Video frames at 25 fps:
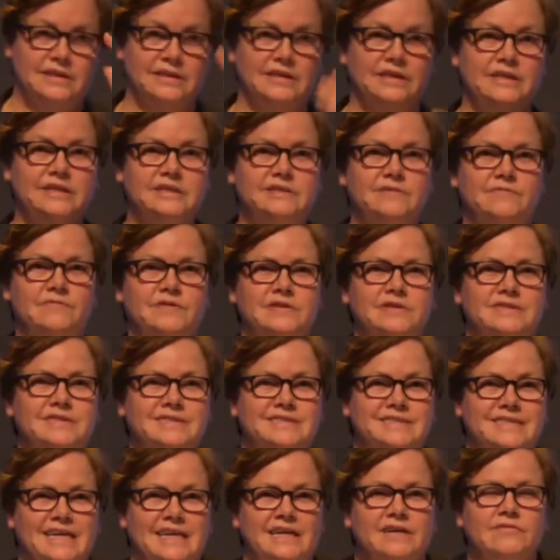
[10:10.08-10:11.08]

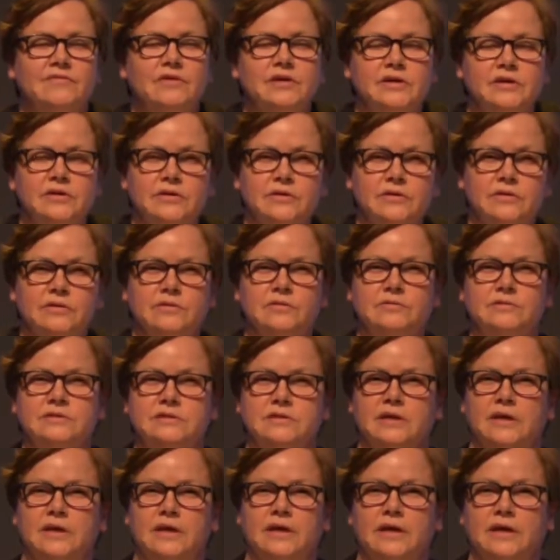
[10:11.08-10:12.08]
Litvintseva,
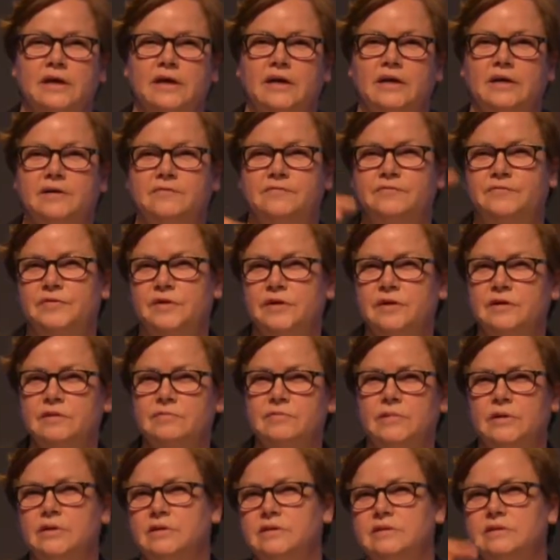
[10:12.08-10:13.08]
whose uh,
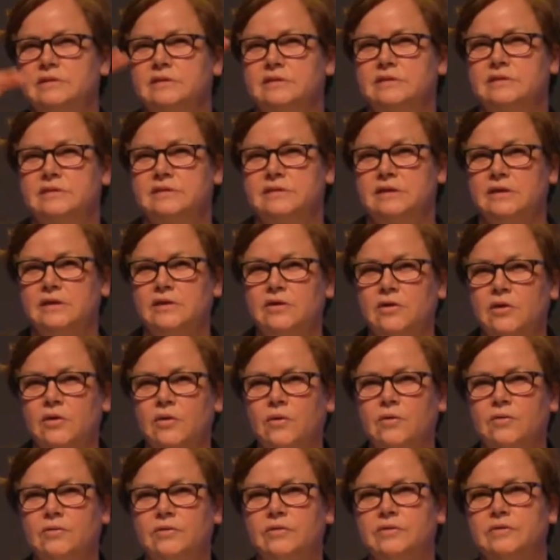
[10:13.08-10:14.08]
film on
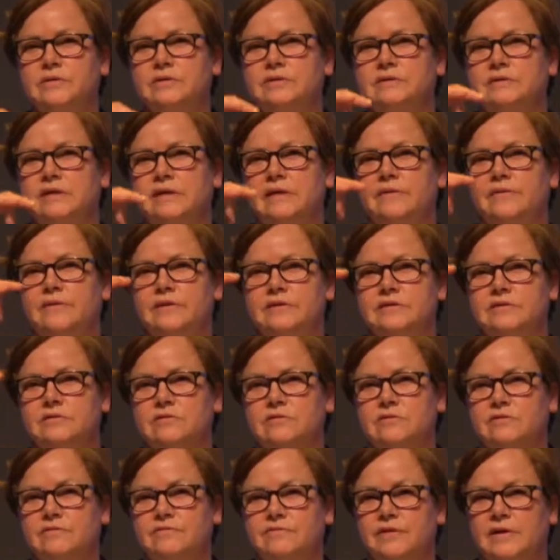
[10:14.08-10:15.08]
sinkholes and this
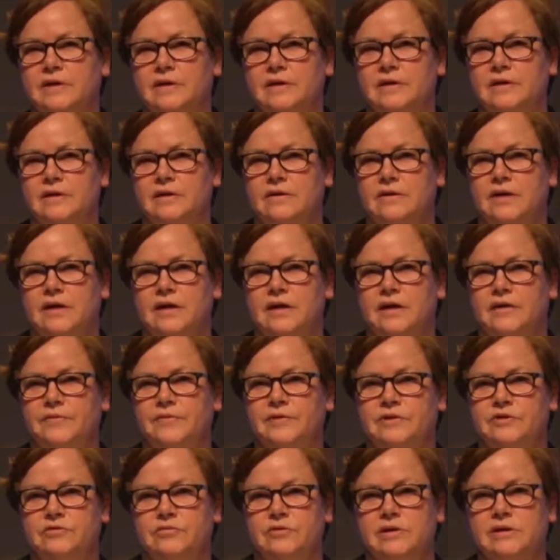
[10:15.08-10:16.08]
sort of uh,
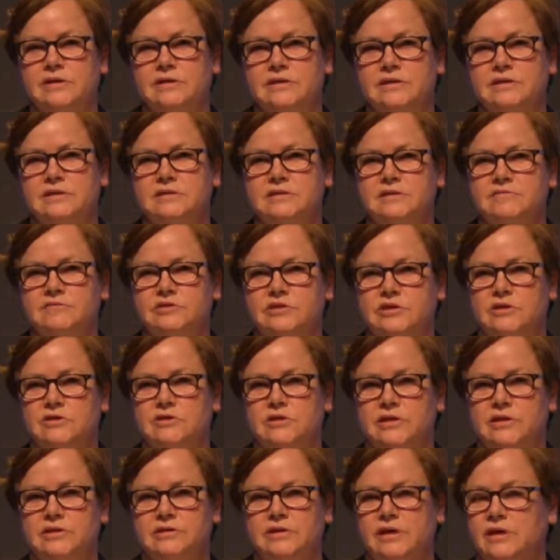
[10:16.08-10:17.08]
the traces of,
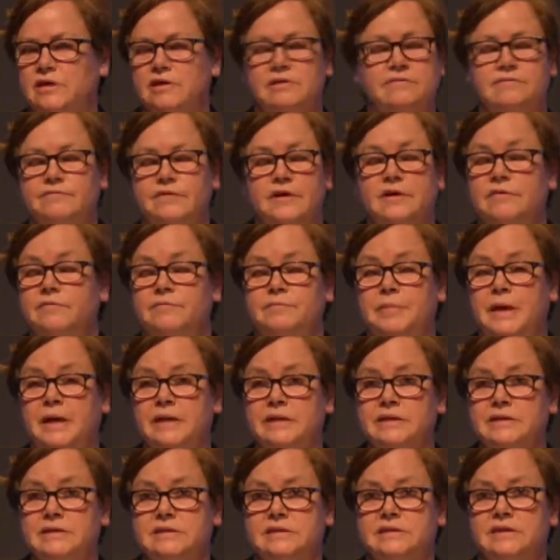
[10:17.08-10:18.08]
of, of,
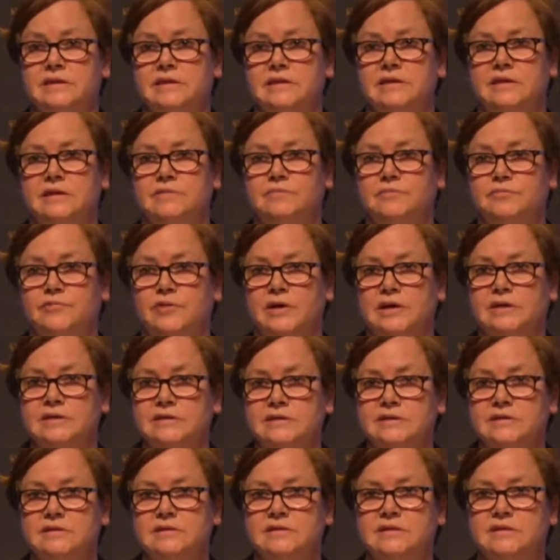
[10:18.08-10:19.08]
Palestinian
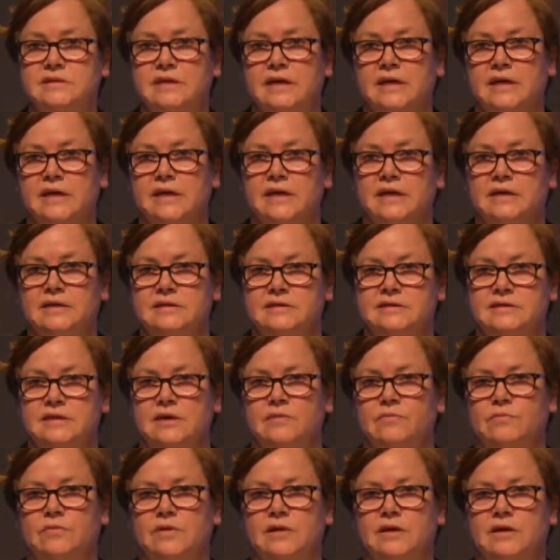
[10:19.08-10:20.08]
presence in
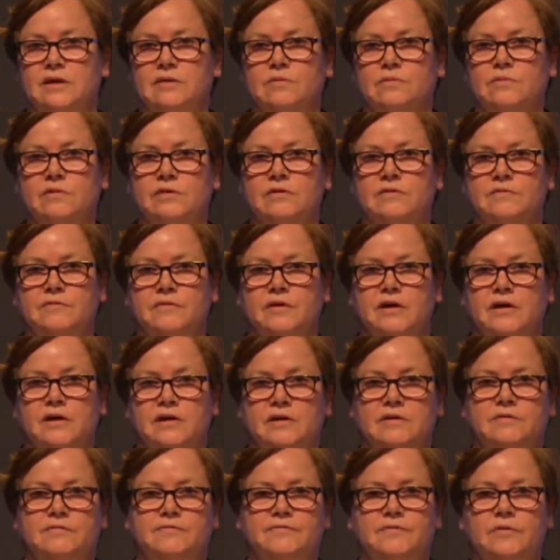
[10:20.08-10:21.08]
some way were
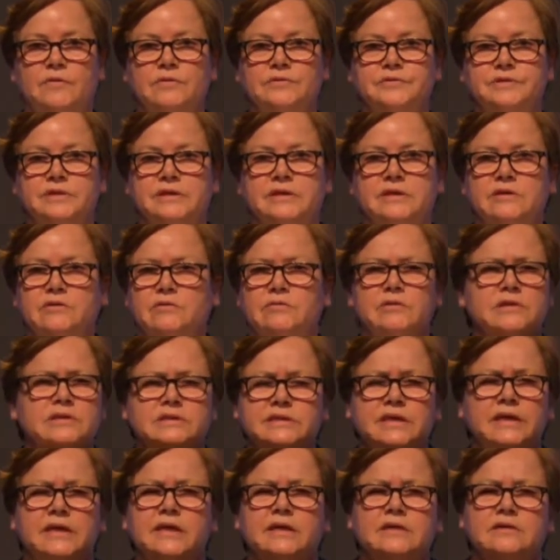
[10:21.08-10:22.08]
uh, folded in or
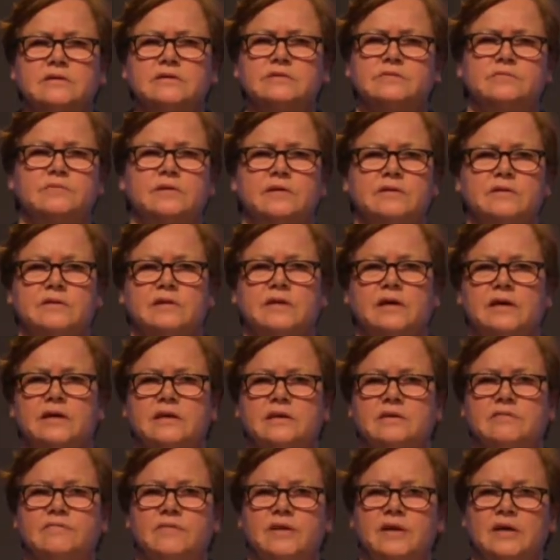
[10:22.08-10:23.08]
entangled with the kind
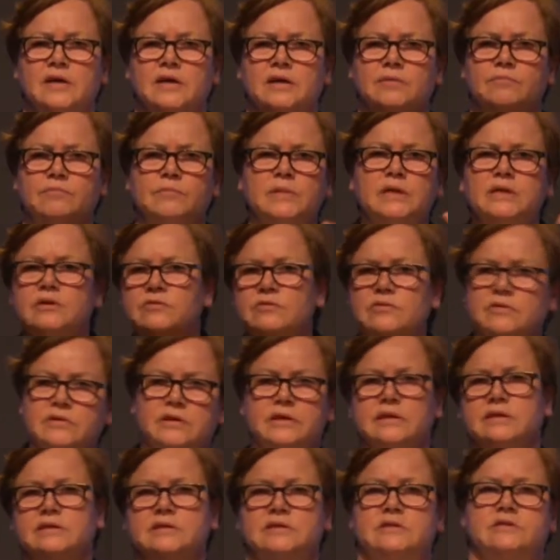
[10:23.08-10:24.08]
of mineral
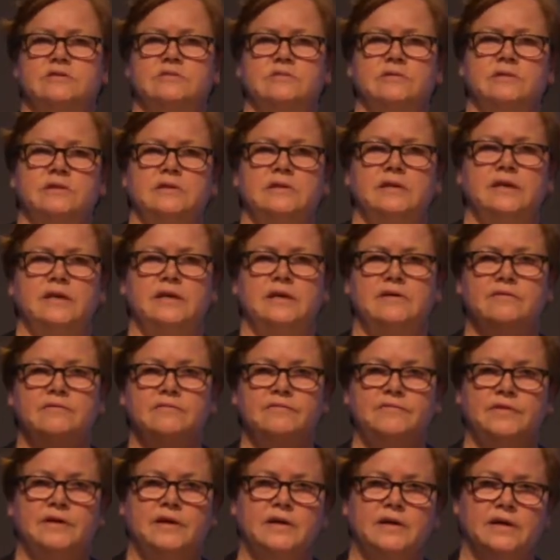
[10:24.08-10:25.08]
history
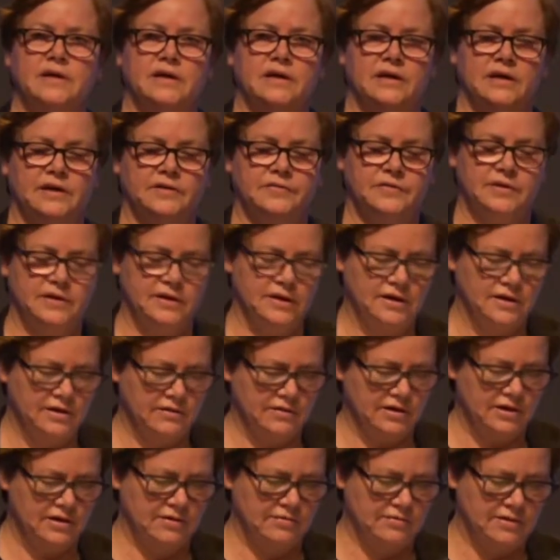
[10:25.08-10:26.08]
of uh, the
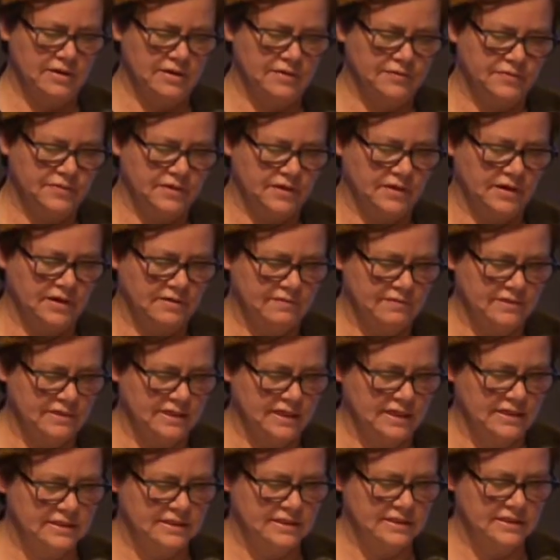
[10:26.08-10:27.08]
area around the kind of
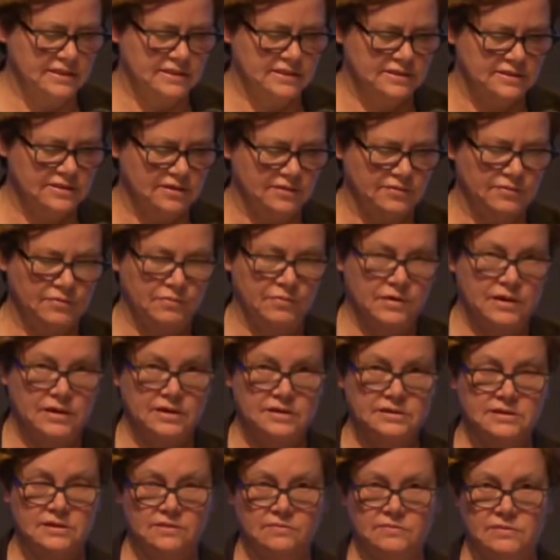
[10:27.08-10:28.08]
Dead Sea. So the
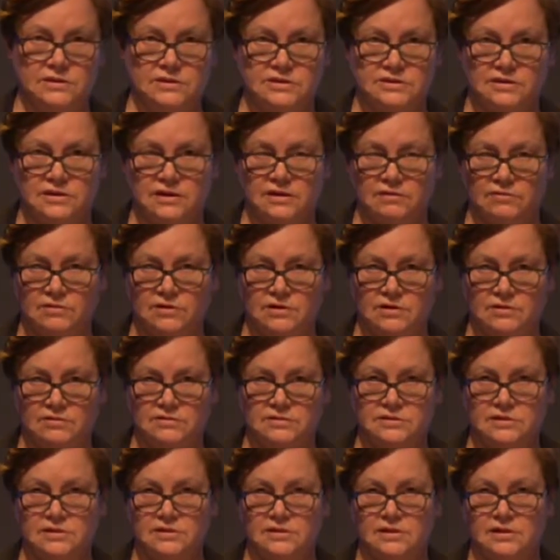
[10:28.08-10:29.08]
ways in which they were
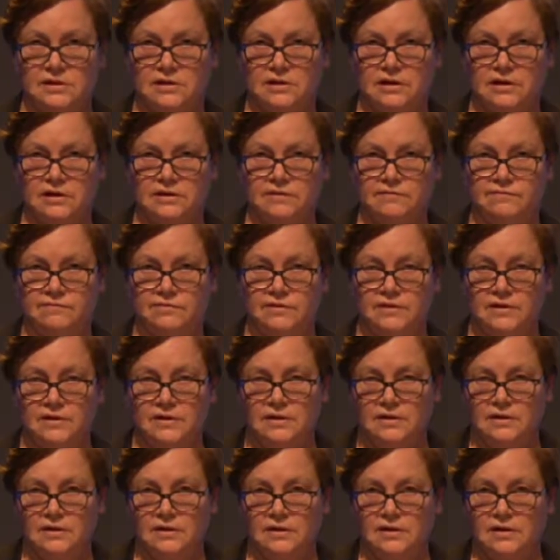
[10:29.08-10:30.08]
using a kind of
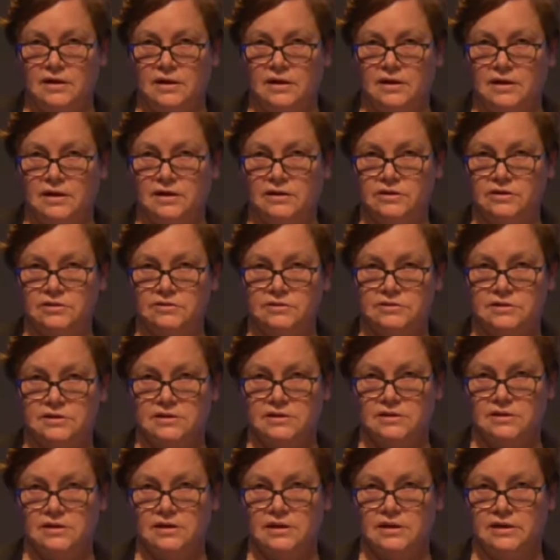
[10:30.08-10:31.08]
uh,
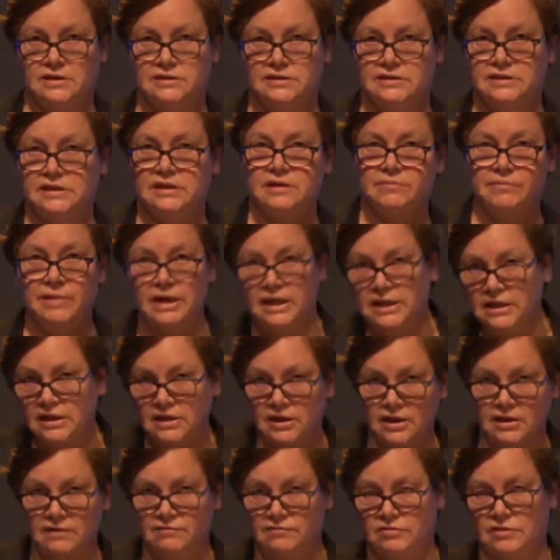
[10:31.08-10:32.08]
using uh, cinematic
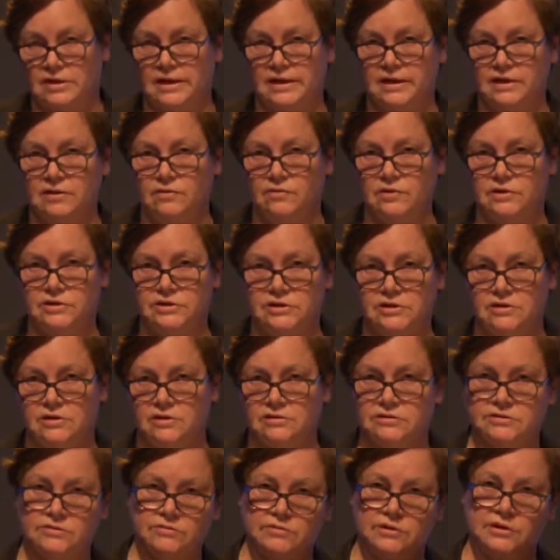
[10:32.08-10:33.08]
kind of language and
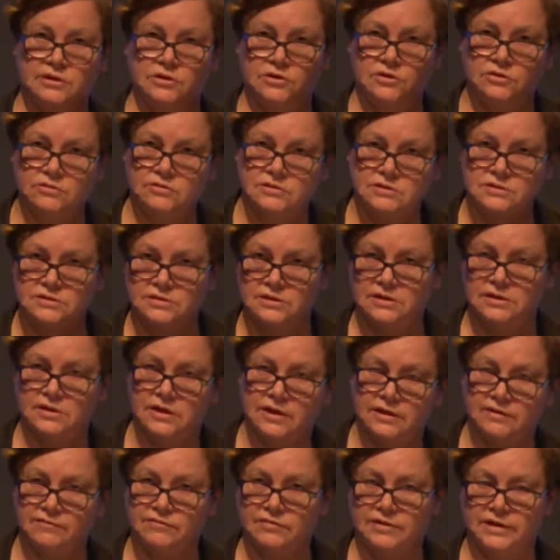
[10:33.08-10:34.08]
also an acoustic
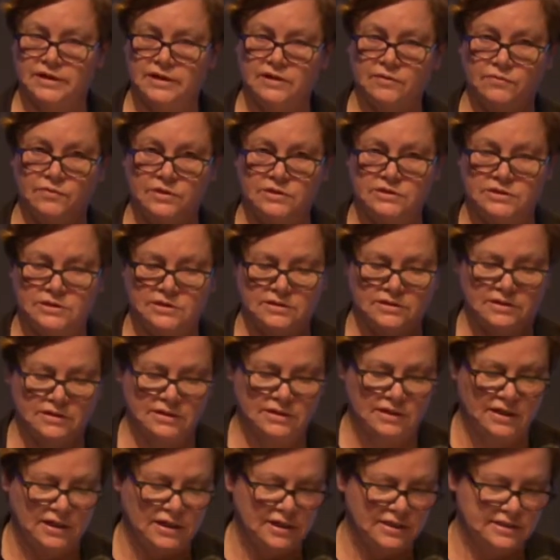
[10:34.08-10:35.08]
kind of language in
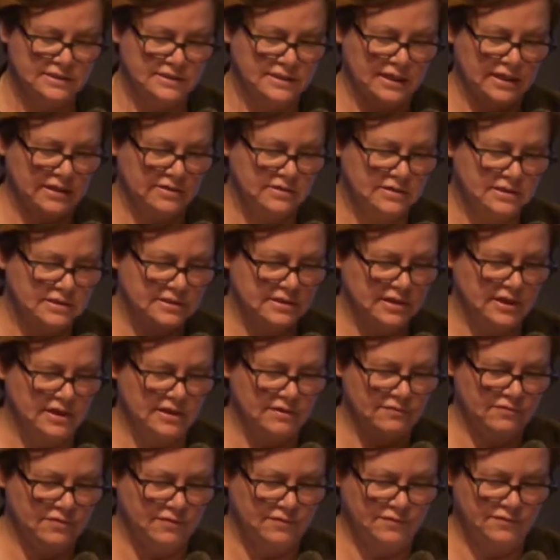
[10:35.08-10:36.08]
the sound design
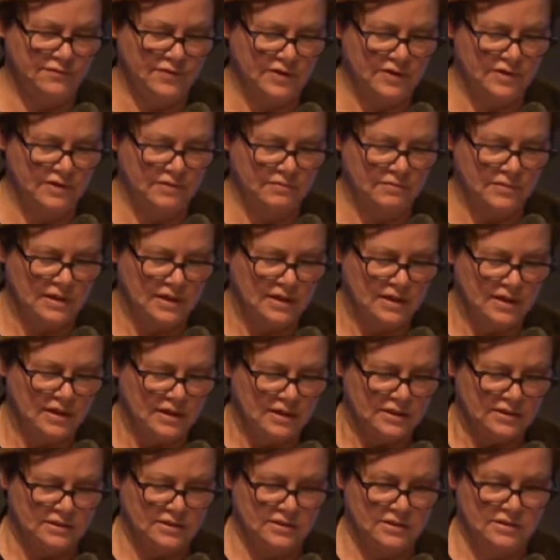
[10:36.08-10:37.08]
of the film
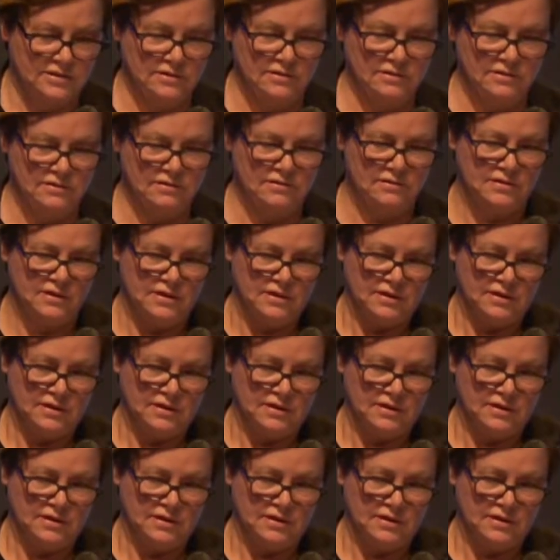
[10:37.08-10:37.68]
to